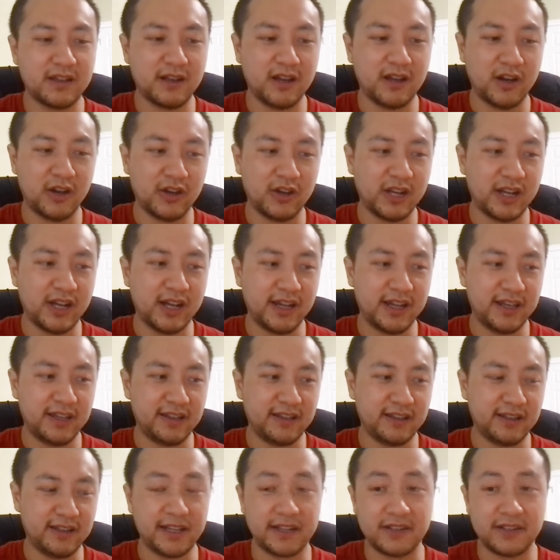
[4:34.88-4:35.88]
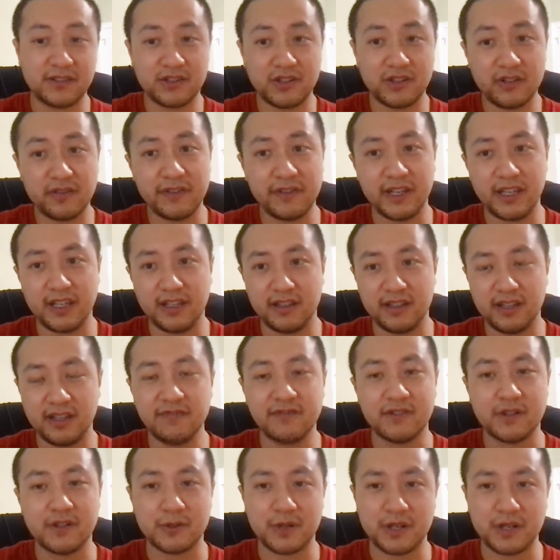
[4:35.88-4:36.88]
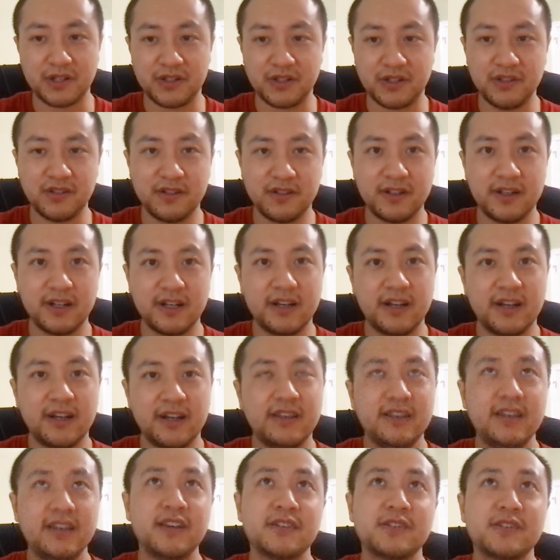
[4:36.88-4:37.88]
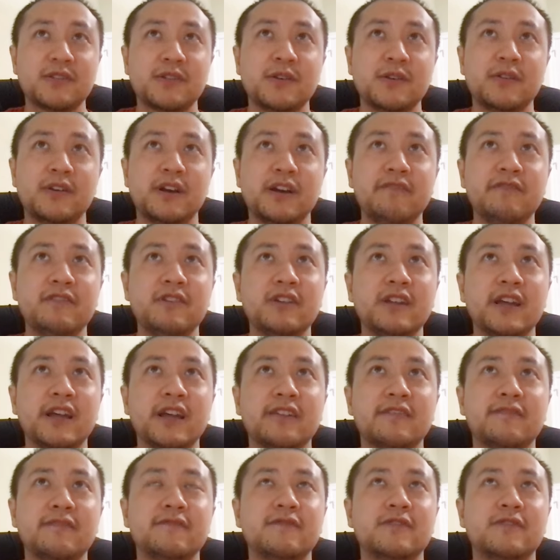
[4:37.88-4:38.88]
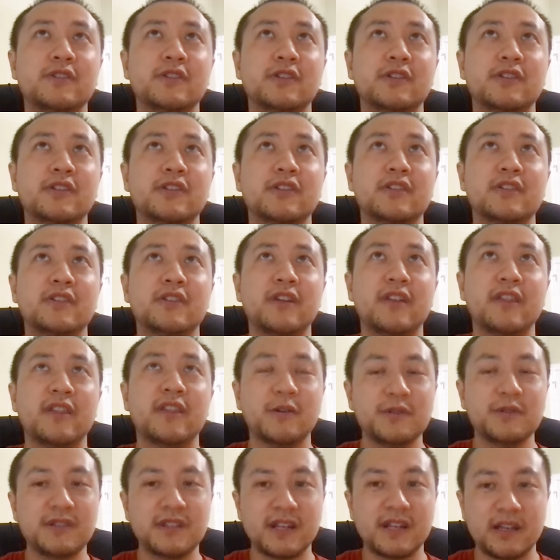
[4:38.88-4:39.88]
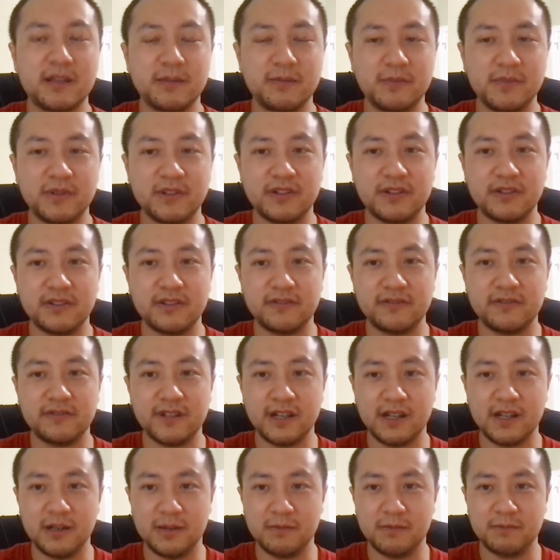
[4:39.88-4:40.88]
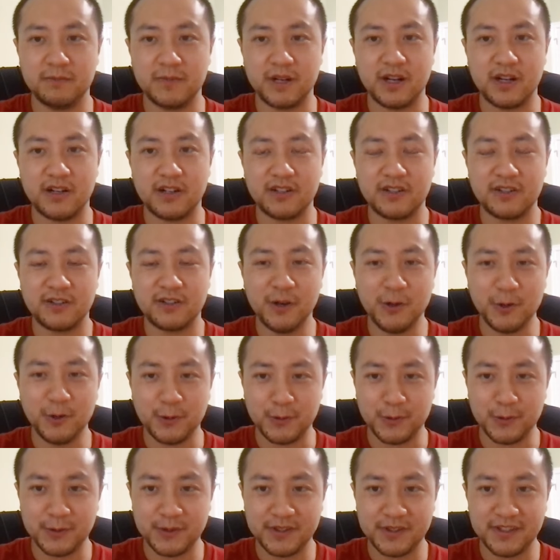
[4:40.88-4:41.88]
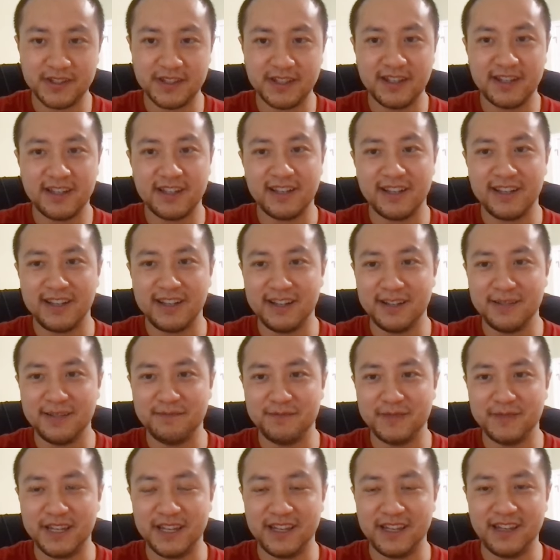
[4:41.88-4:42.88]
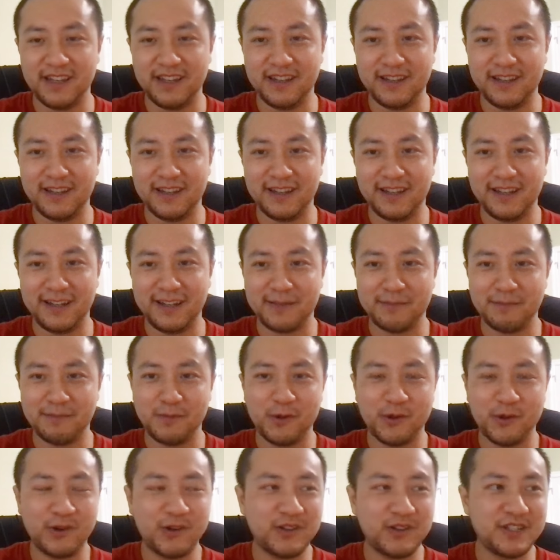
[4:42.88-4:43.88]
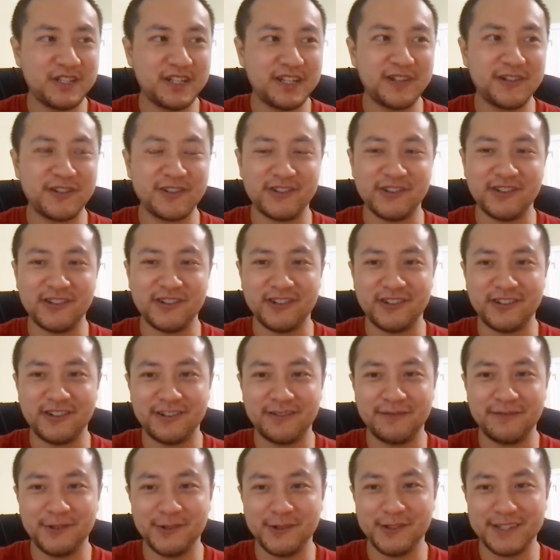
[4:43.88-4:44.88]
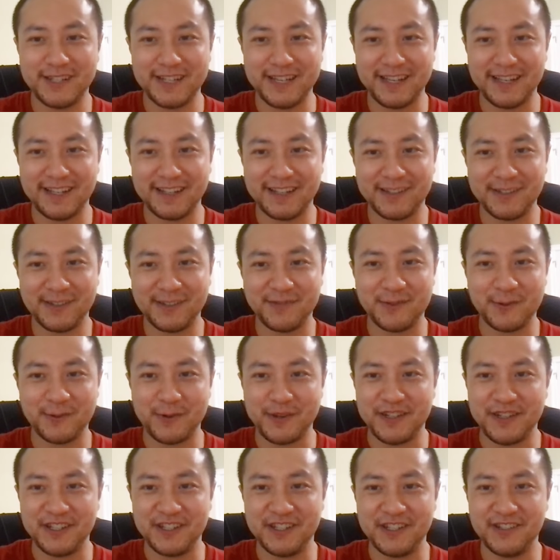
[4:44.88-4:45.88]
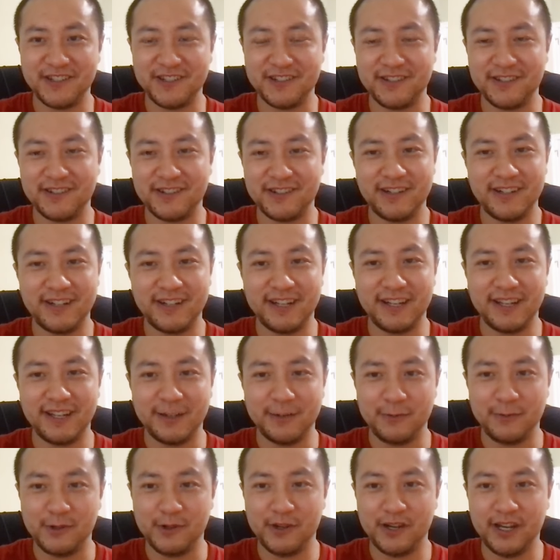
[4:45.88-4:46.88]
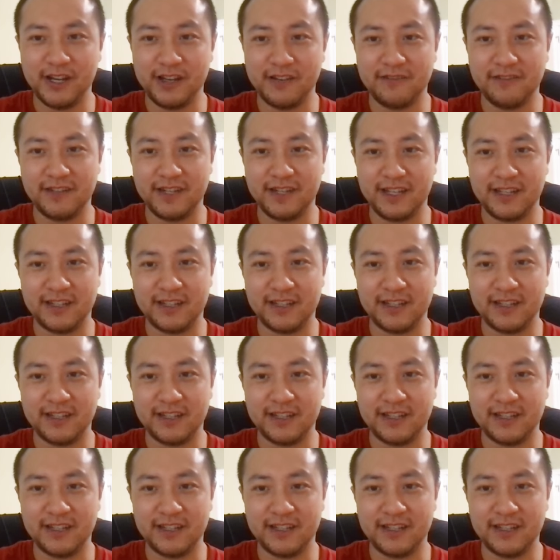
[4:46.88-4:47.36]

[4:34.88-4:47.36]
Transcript: online serving infrastructure. Yeah. So I feel like for those type of roles, a more general or full stack software engineer will have